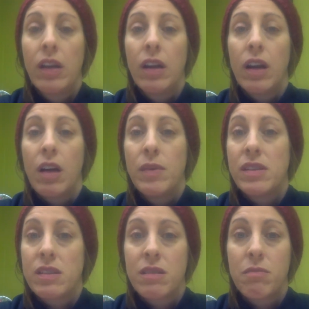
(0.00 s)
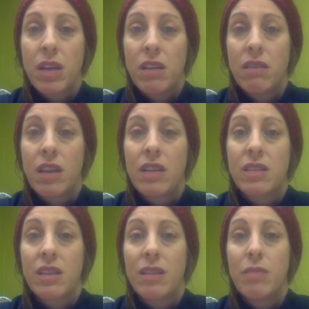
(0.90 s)
It doesn't mean that
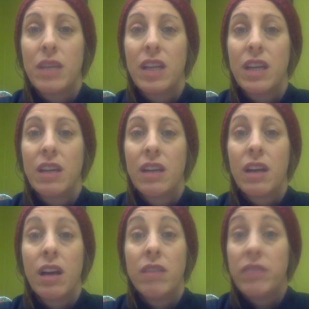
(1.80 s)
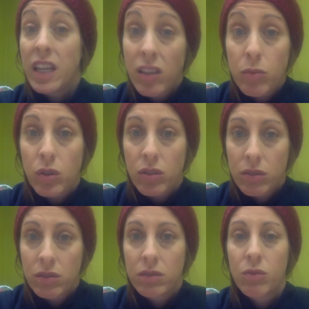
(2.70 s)
it's going to be available
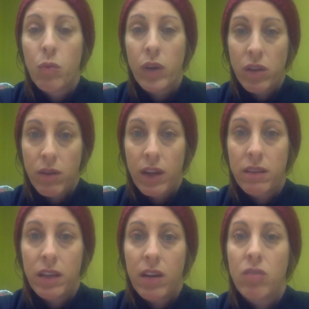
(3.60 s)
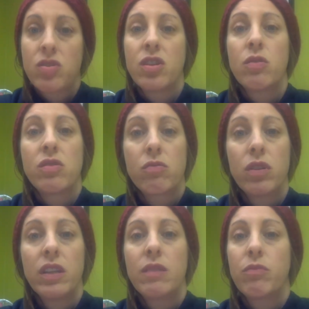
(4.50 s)
when you get there. So it's
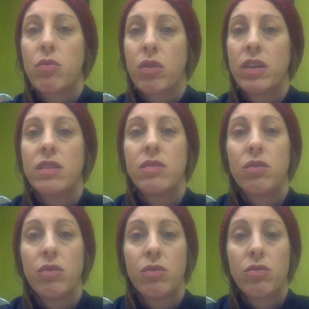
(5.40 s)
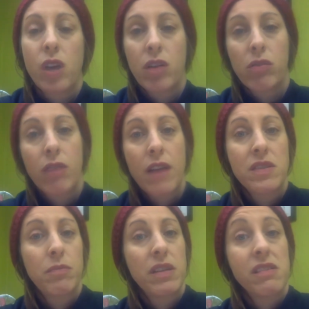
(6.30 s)
really important to try to arrive
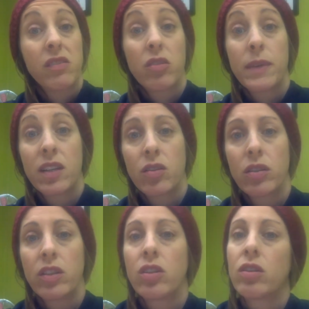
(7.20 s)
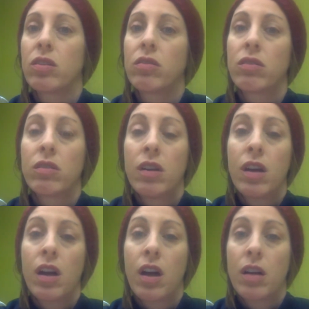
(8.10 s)
someplace a little bit earlier
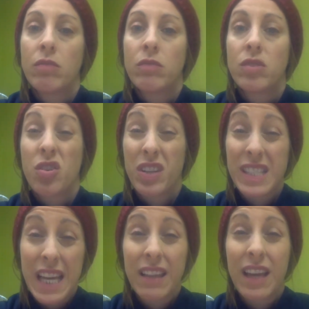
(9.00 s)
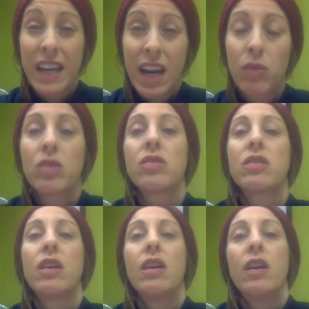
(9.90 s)
during daylight
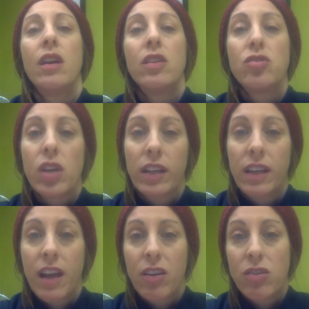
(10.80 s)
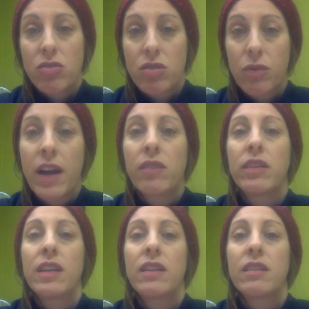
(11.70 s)
hours, checking out your
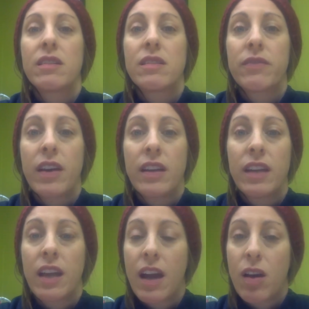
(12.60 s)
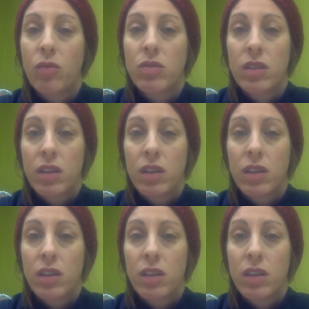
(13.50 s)
surroundings, finding out